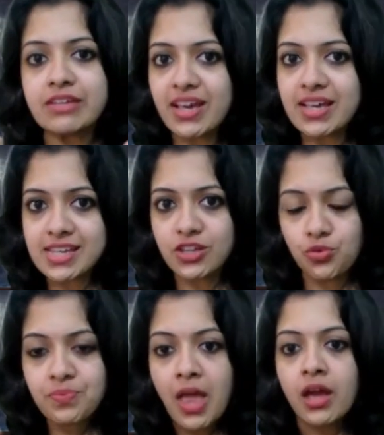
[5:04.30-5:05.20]
facing you.
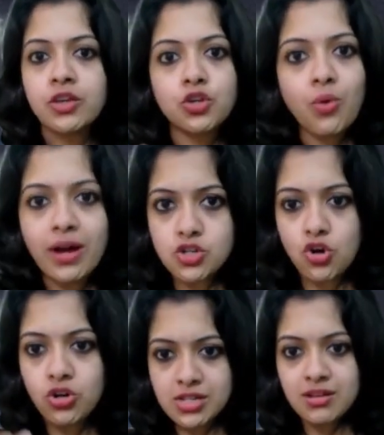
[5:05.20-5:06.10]
You are the
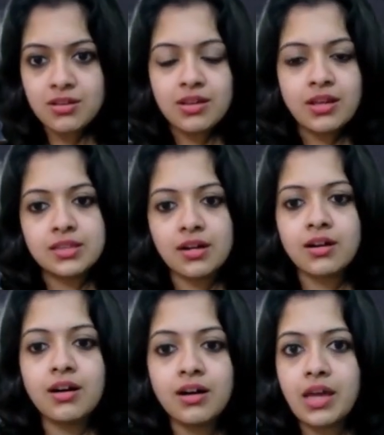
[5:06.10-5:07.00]
doctor,
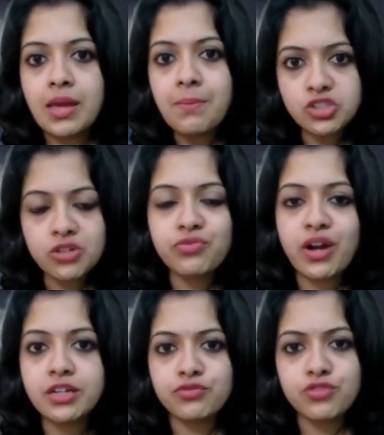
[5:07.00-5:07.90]
the image in
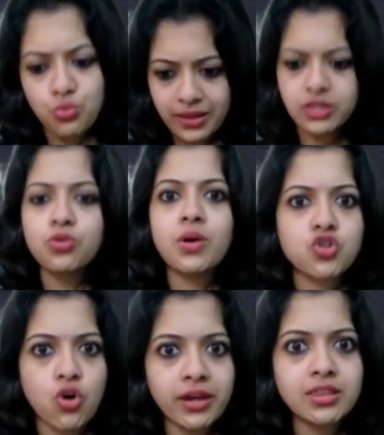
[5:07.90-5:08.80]
front of you, whether you are
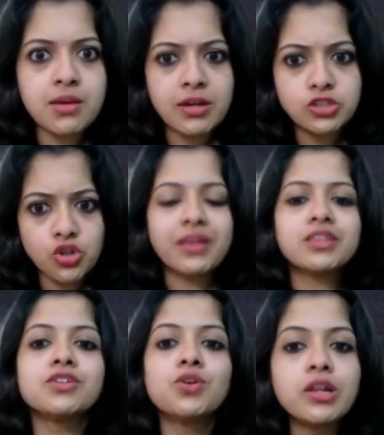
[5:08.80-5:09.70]
drawing the image or whether
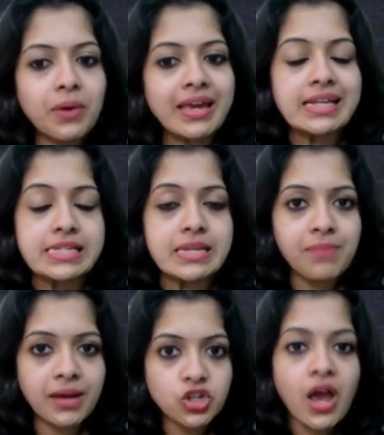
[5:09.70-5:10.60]
you are looking at an
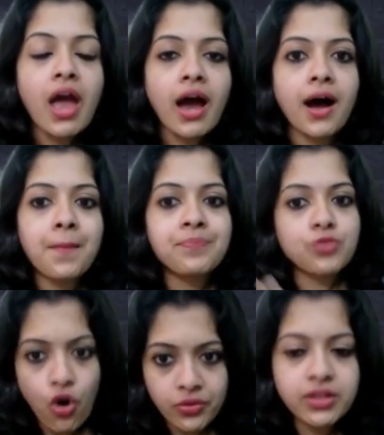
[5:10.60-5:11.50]
image
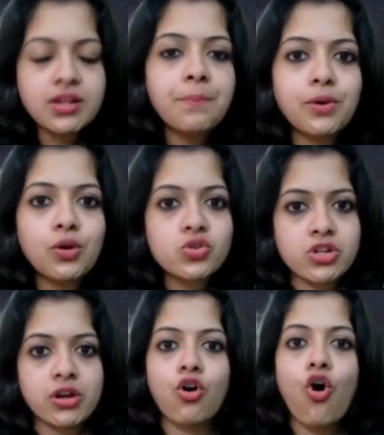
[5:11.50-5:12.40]
on the computer
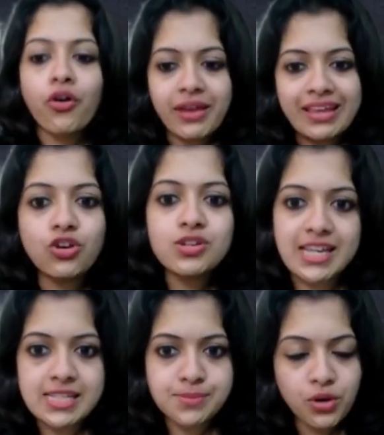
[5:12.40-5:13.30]
or in your
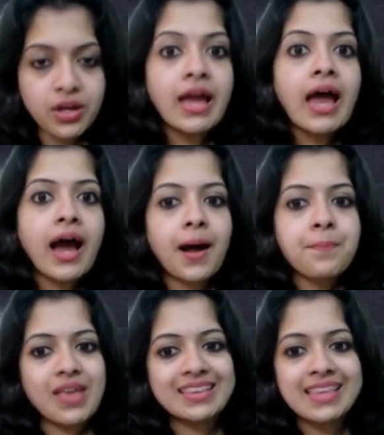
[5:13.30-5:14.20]
textbook,
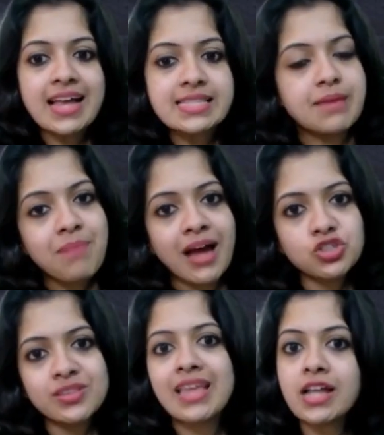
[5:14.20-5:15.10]
that
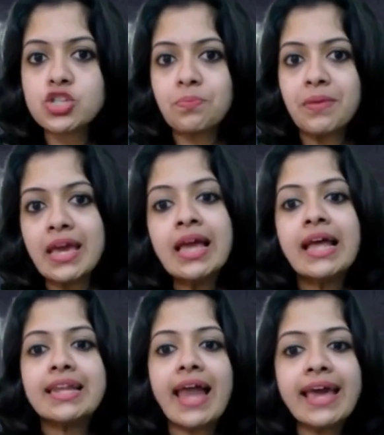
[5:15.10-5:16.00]
imagine that to be
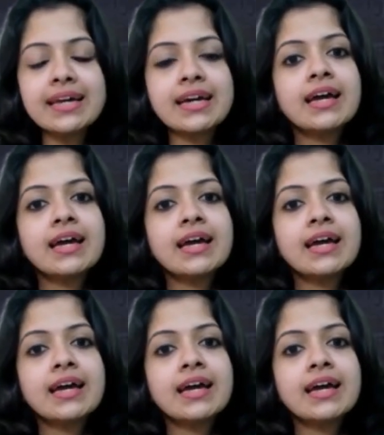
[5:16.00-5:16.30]
like